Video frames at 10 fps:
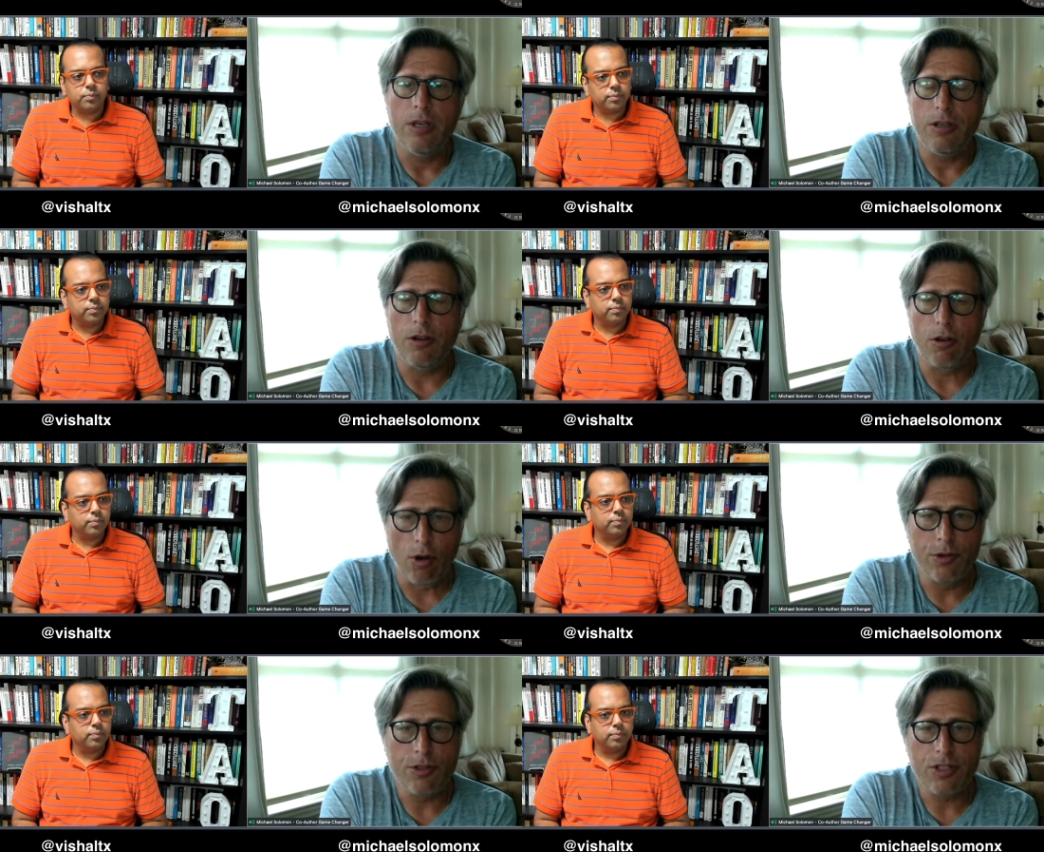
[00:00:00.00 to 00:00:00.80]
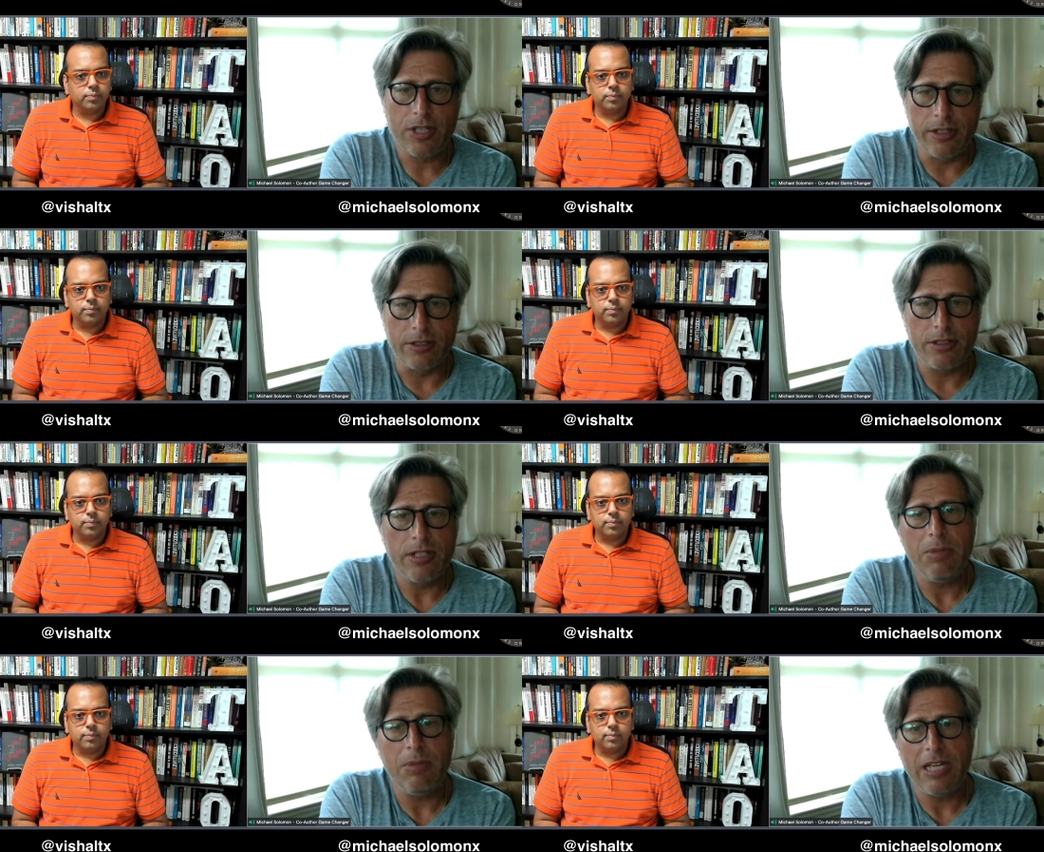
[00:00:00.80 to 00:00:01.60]
Speaker 1: your growth skills
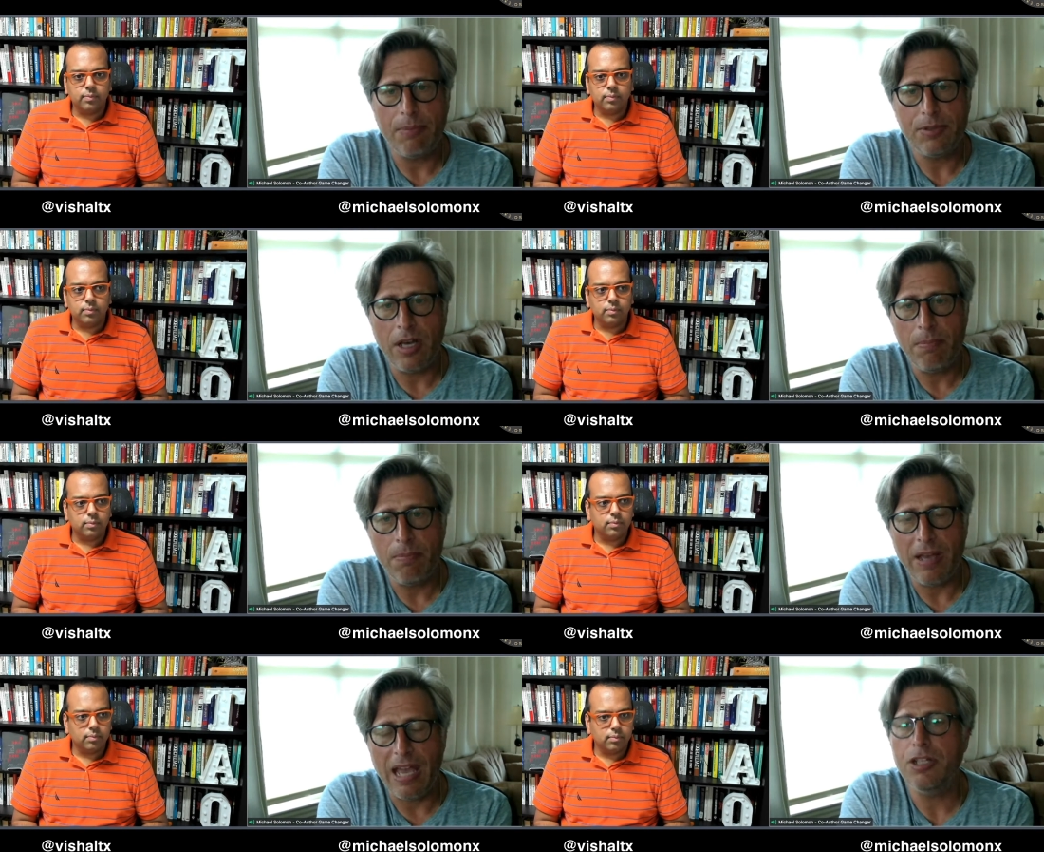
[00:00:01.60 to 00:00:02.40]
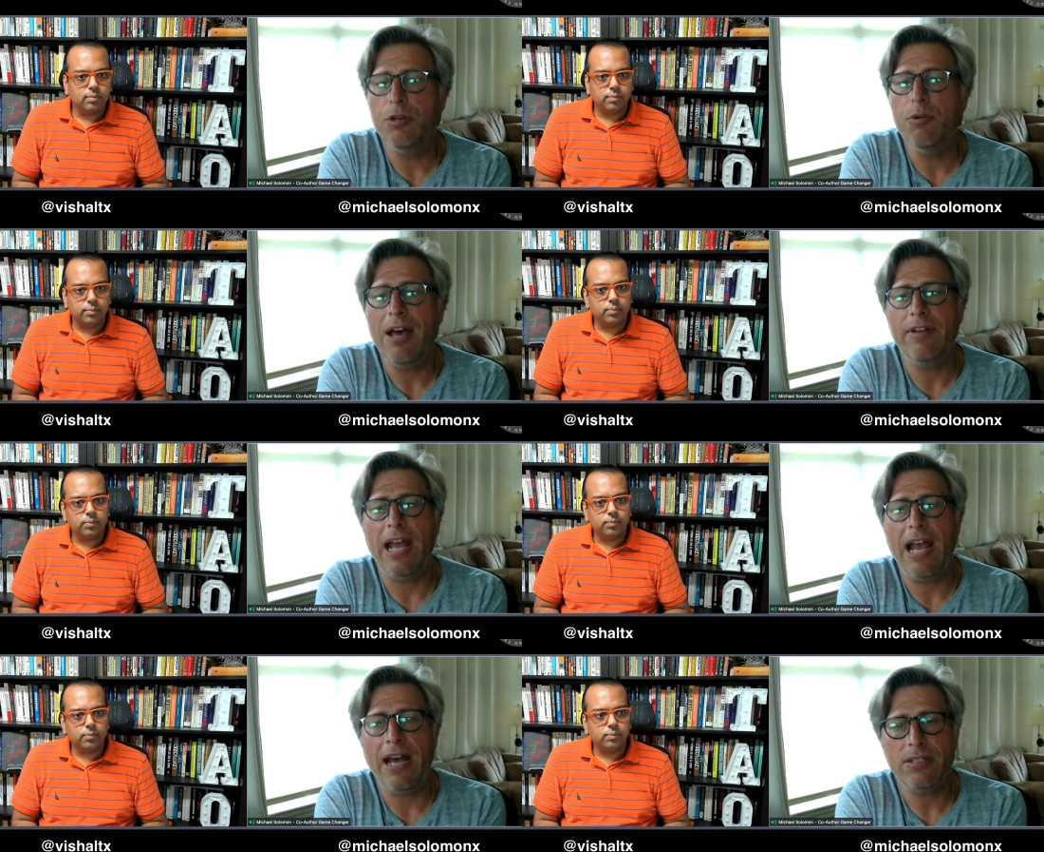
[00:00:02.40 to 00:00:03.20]
need to be kept up and you haven't
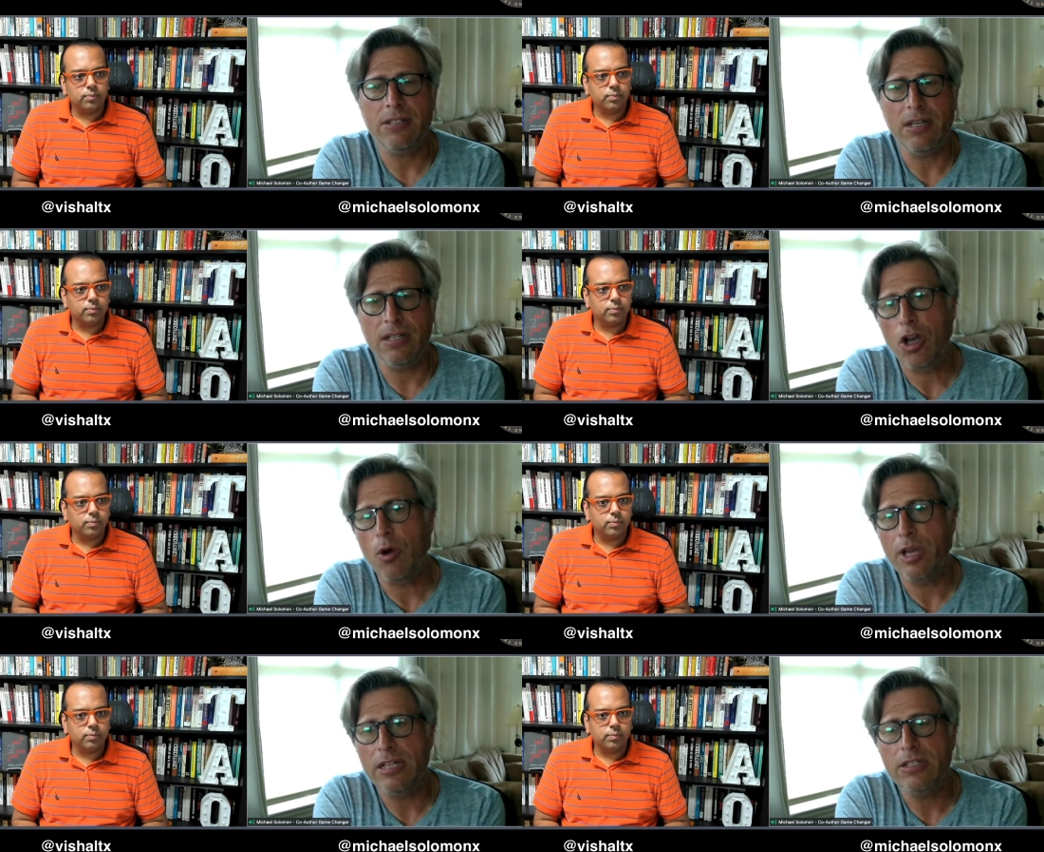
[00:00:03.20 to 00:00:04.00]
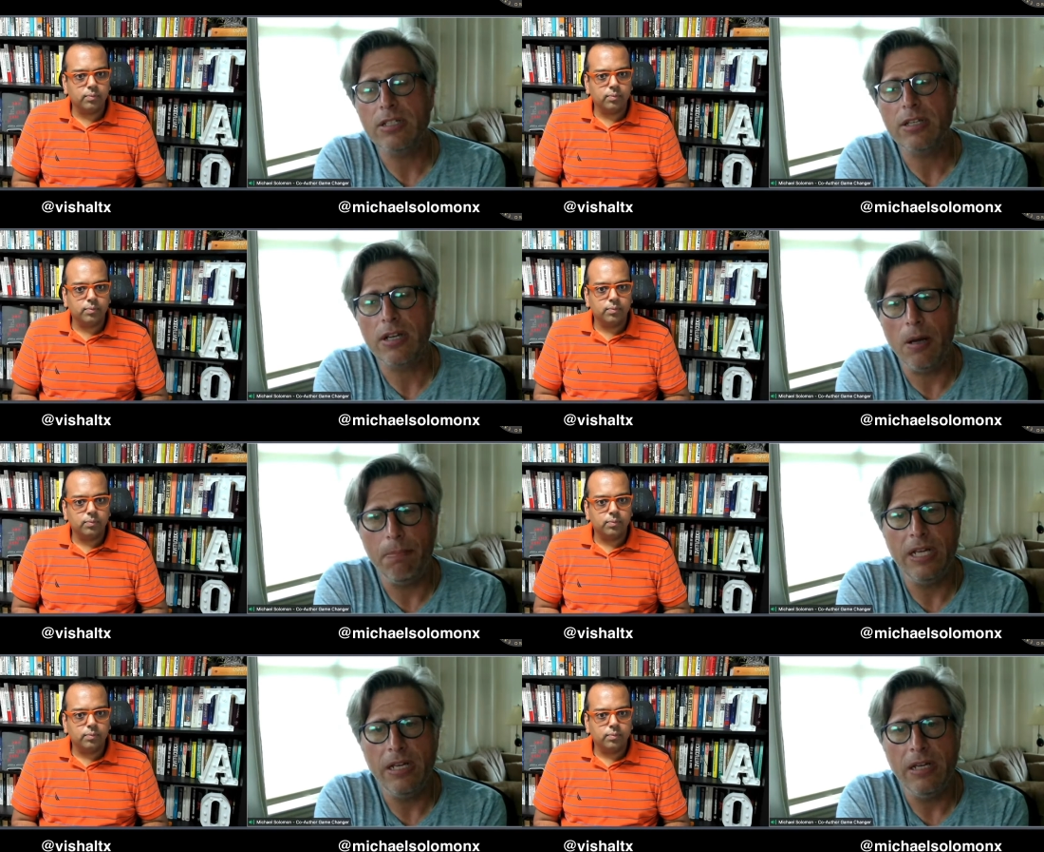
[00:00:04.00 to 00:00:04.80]
asked and going into the
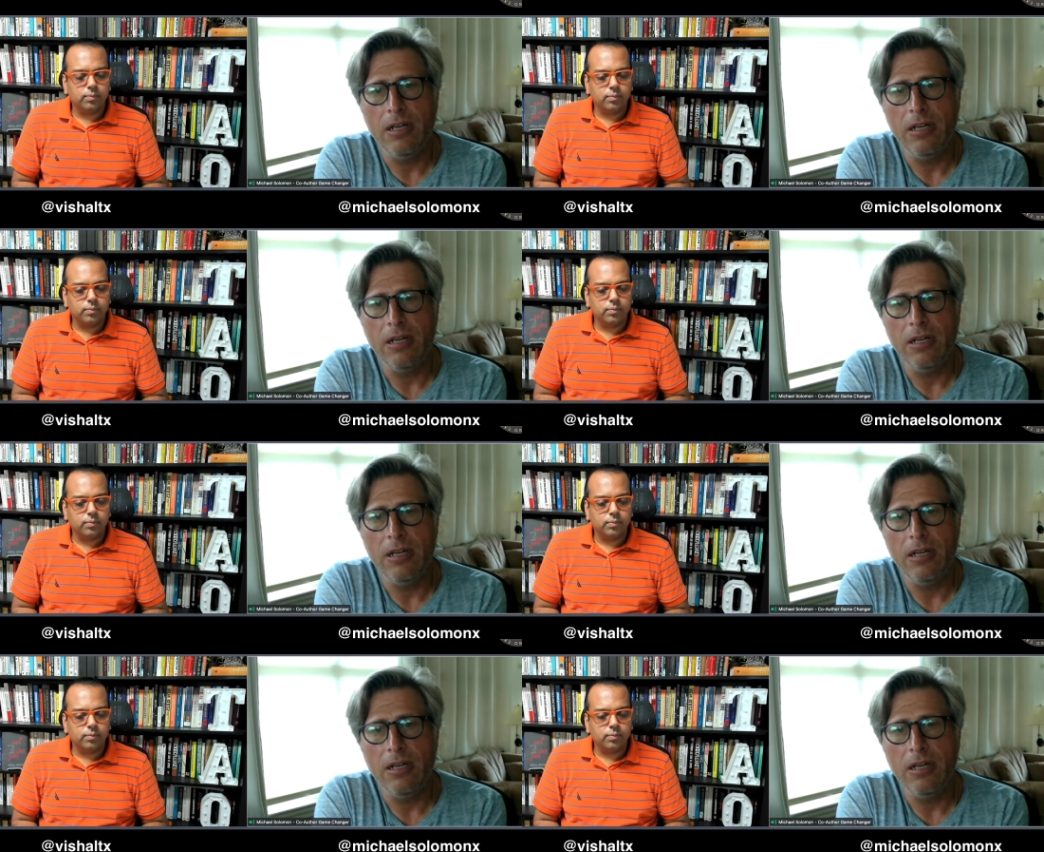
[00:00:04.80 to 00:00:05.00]
company